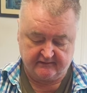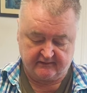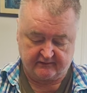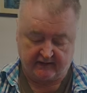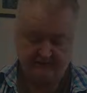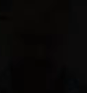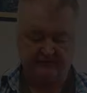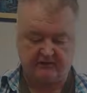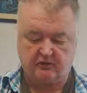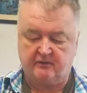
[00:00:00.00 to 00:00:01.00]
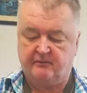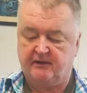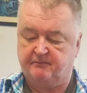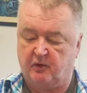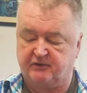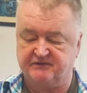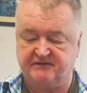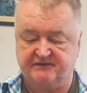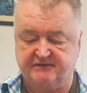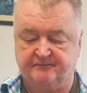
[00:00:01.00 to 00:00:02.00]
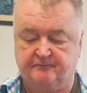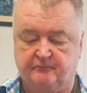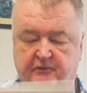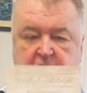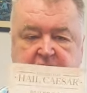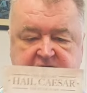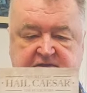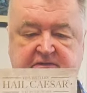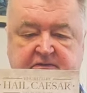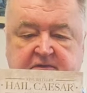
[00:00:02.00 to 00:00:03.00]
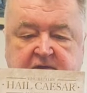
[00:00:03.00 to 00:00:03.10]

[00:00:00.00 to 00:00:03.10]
What else have I got in my pockets is, we've got this,